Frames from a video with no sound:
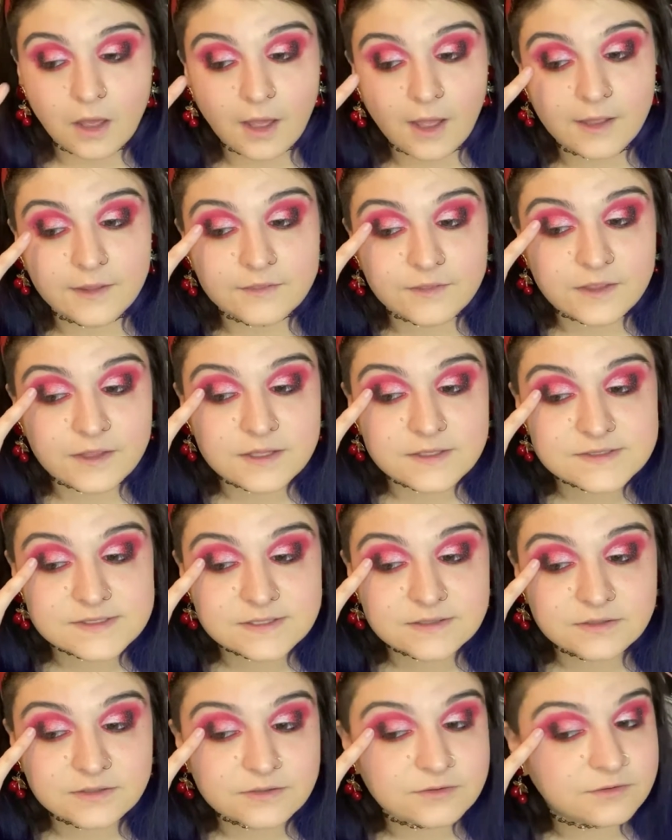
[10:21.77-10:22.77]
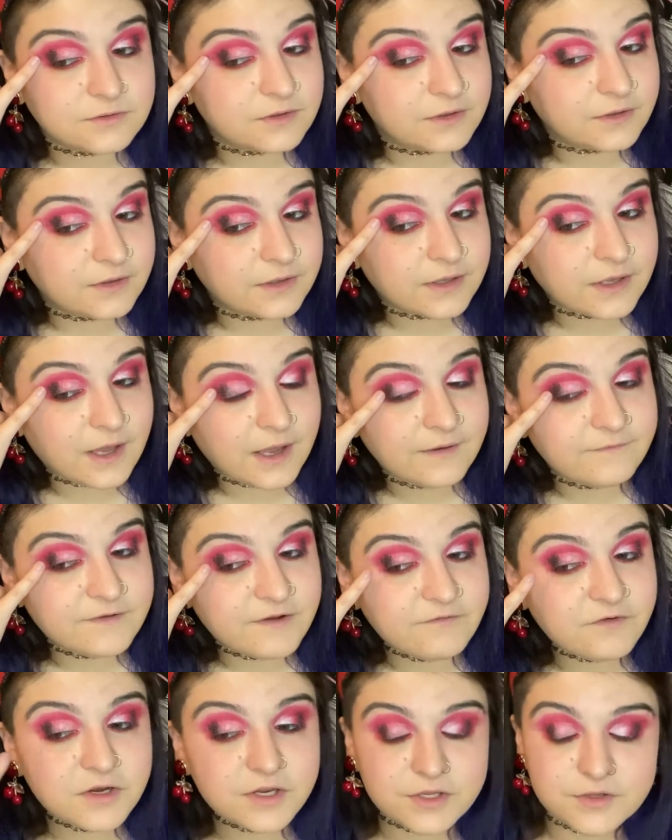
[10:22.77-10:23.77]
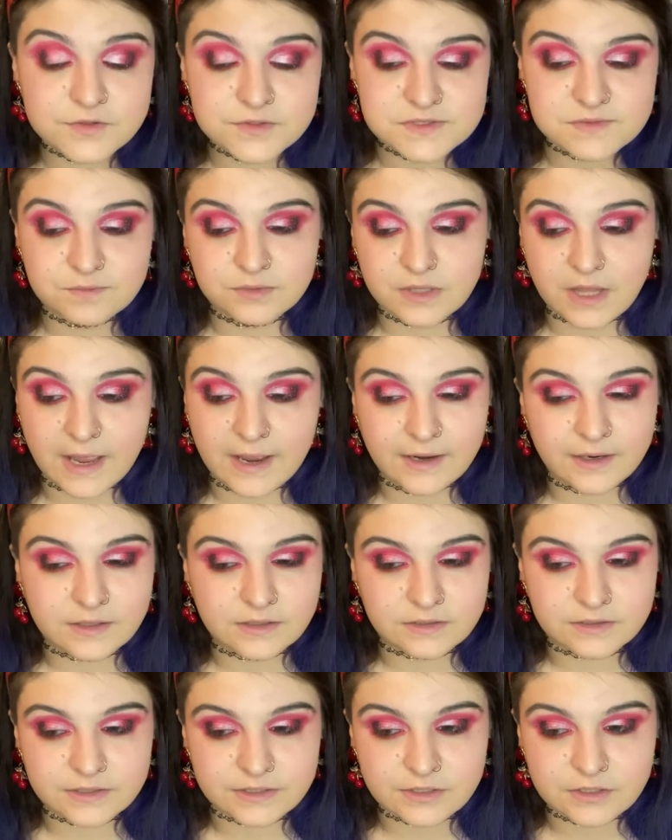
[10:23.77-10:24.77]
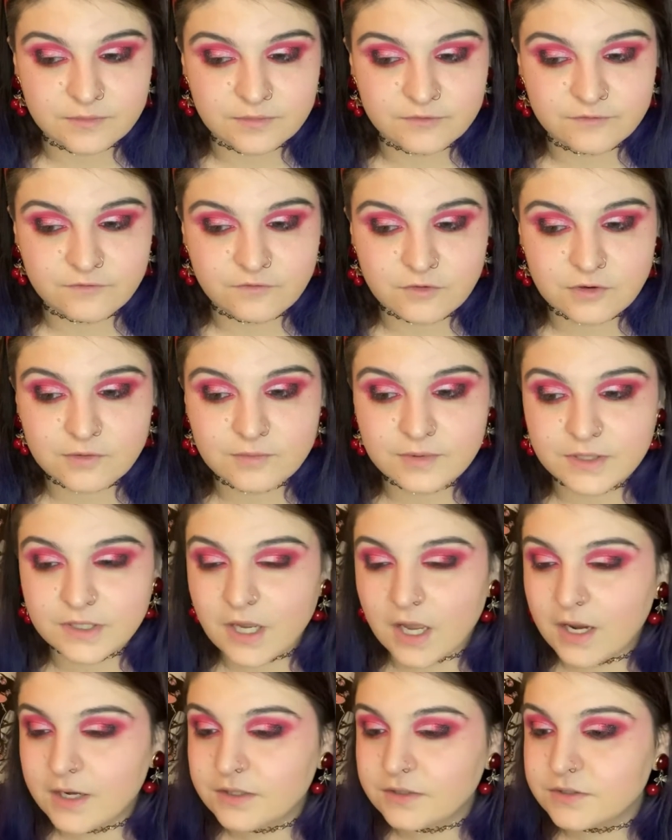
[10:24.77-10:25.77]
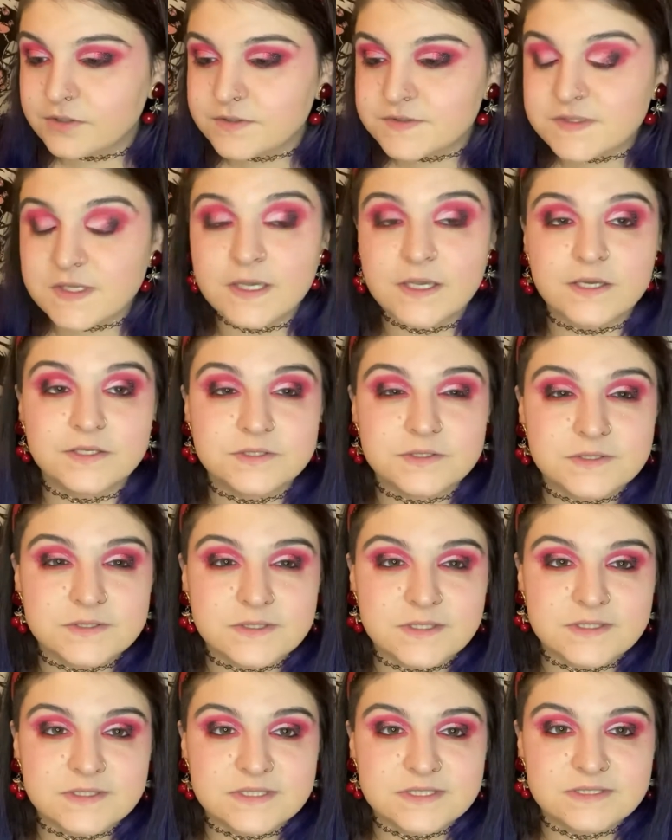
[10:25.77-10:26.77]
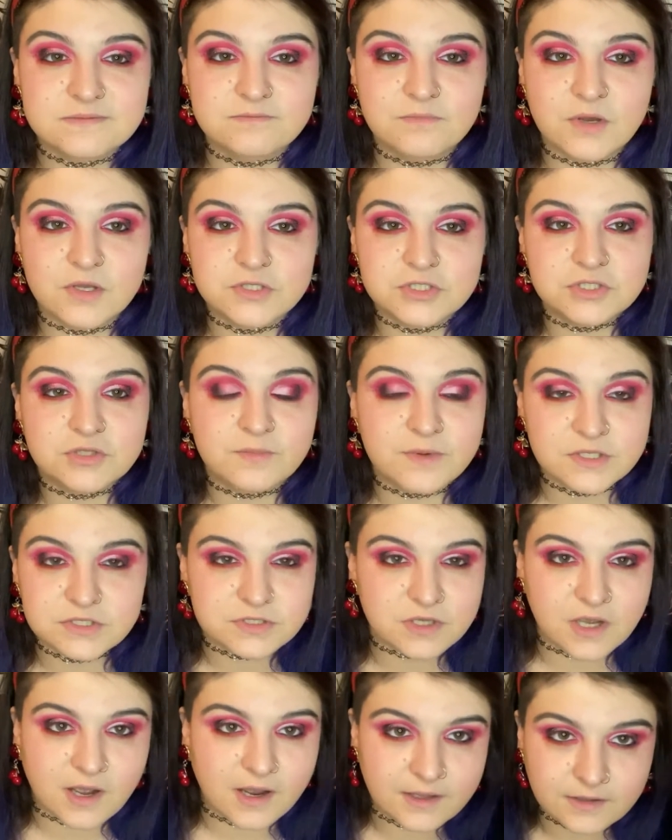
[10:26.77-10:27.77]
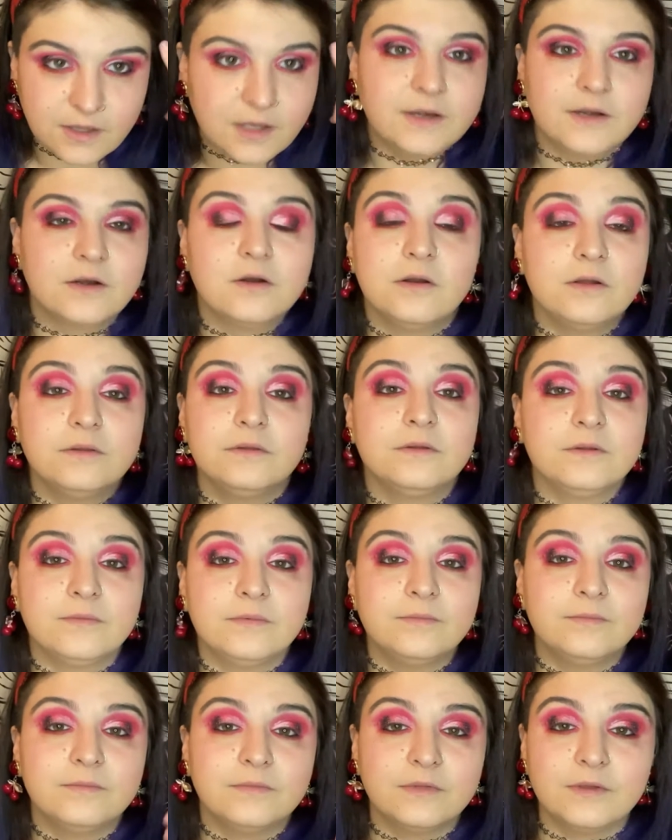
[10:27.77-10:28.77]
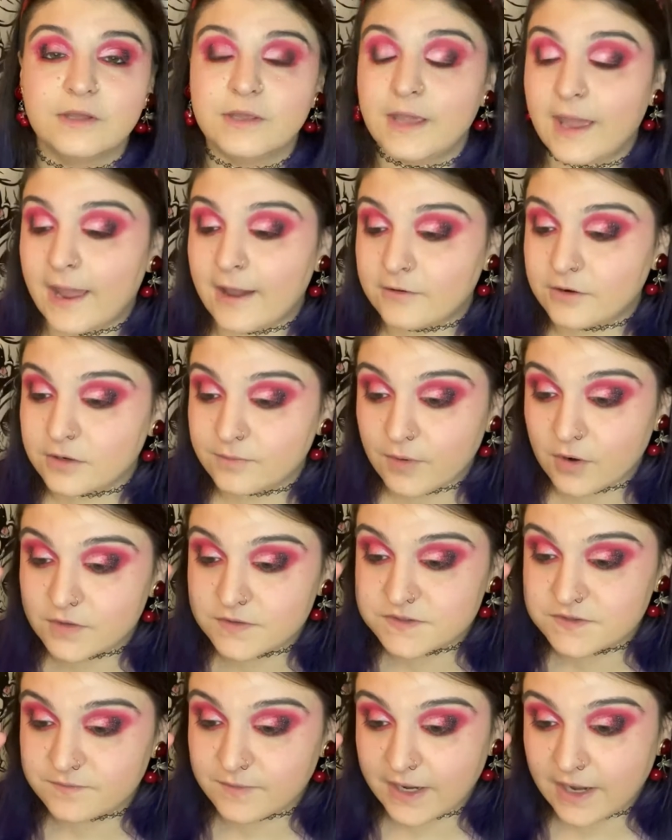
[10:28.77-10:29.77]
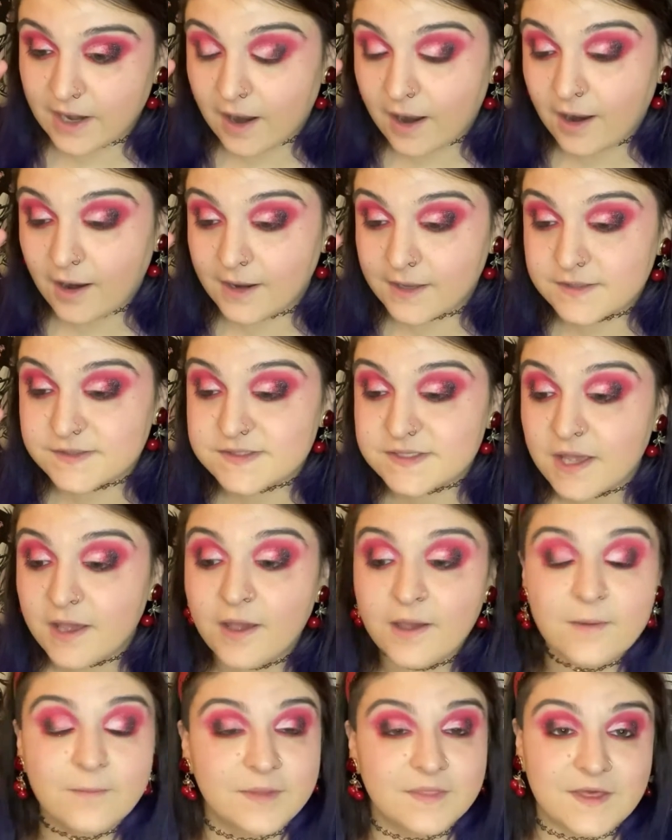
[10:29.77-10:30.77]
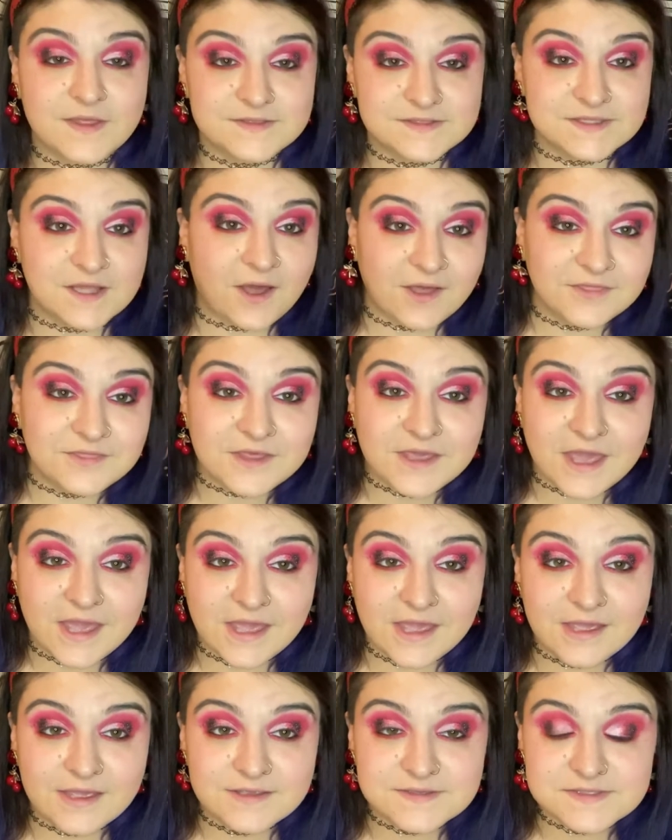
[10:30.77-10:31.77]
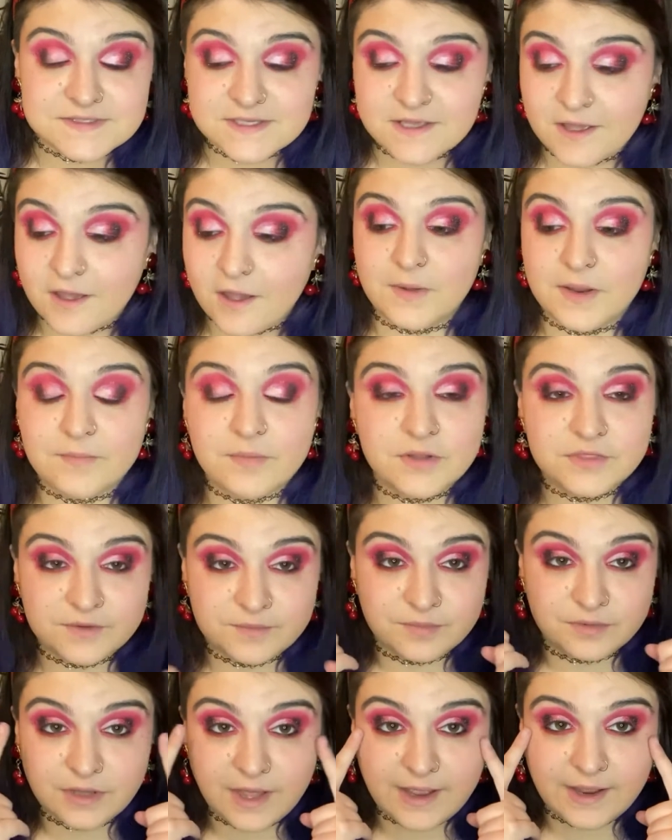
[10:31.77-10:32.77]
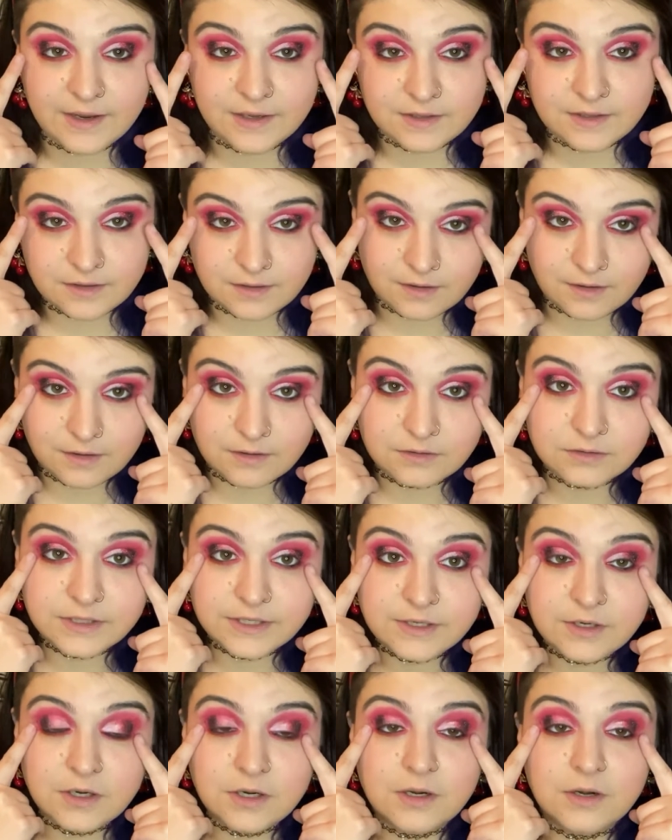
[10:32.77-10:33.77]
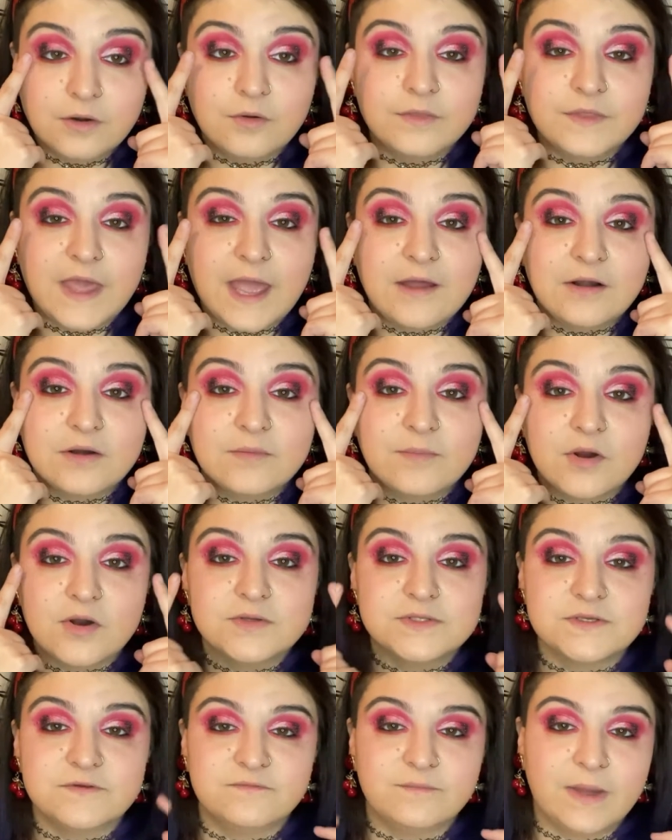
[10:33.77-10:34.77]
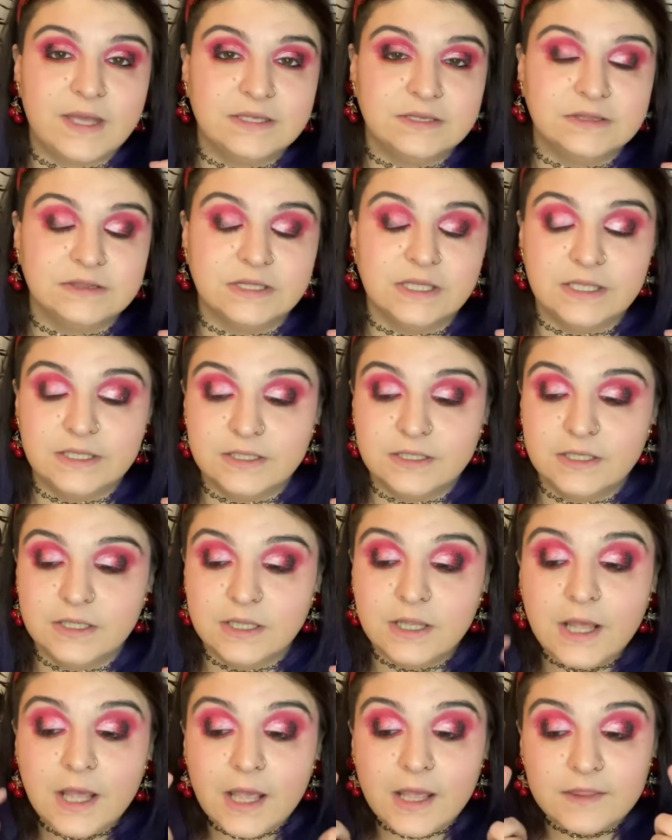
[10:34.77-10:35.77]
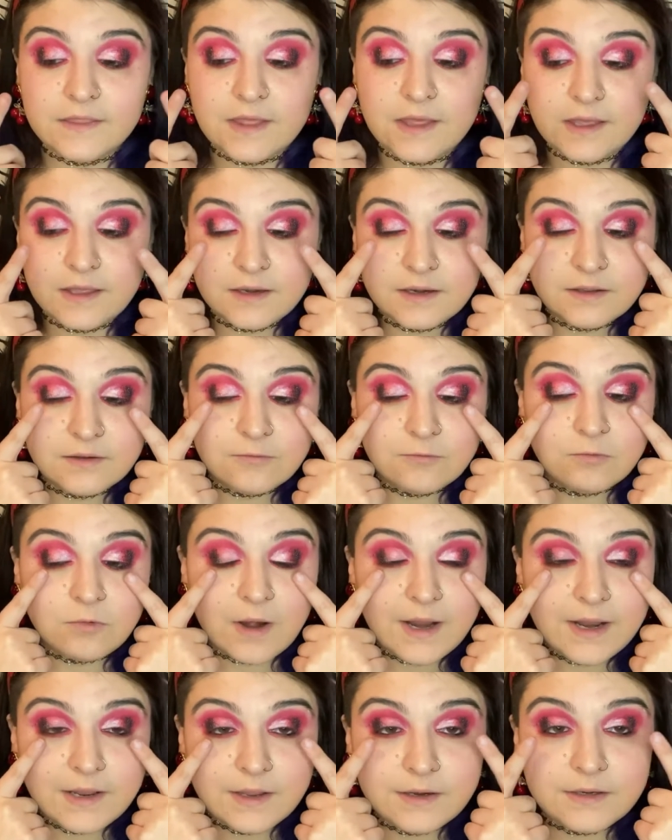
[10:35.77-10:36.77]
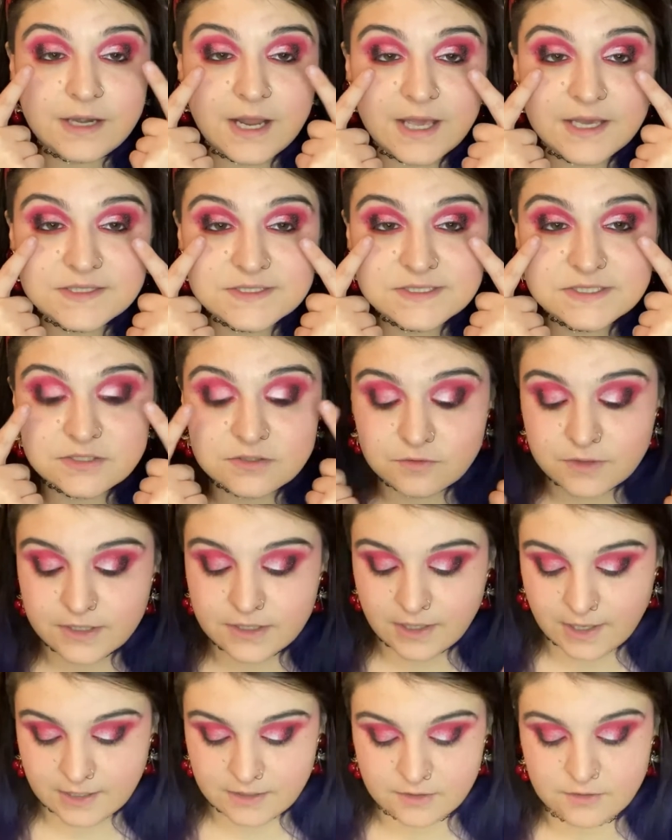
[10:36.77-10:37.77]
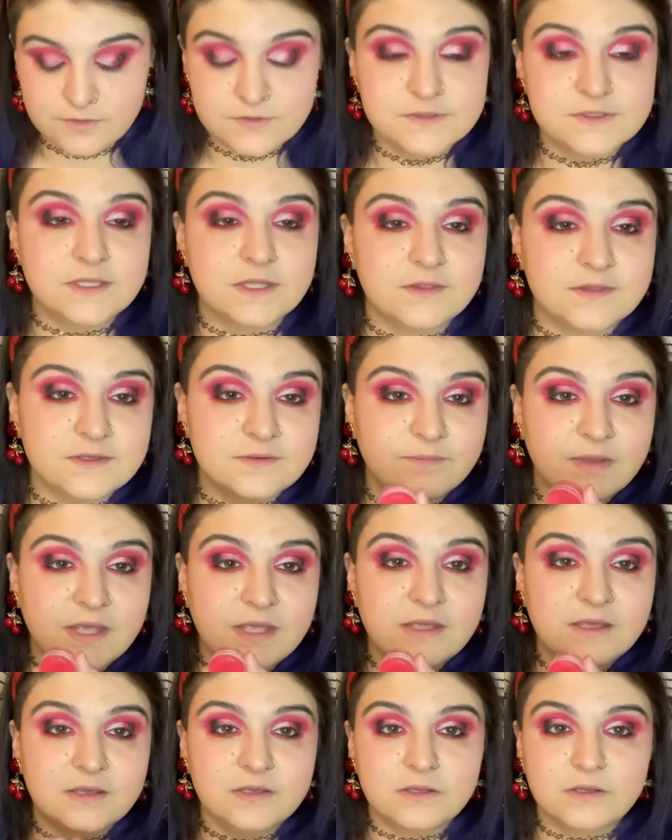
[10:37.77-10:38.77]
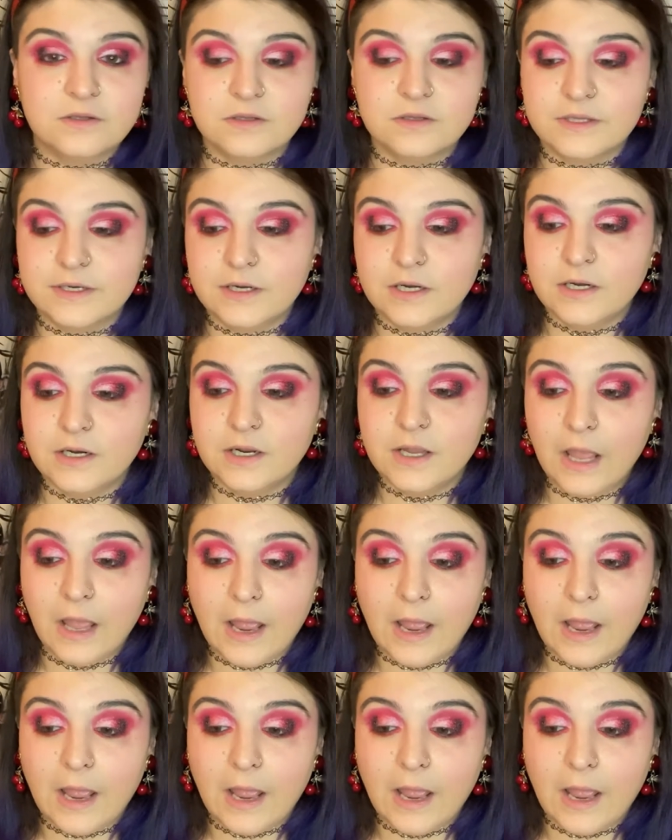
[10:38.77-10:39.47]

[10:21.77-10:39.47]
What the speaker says: I think it's a little, like, I've never used black glitter before, but it kind of looks like I just like smudged a bunch of eyeliner on the like outer parts of my eyes, but that's not the case. I put the black glitter on the outer parts of my lid, and then right next to it I used the pink glitter.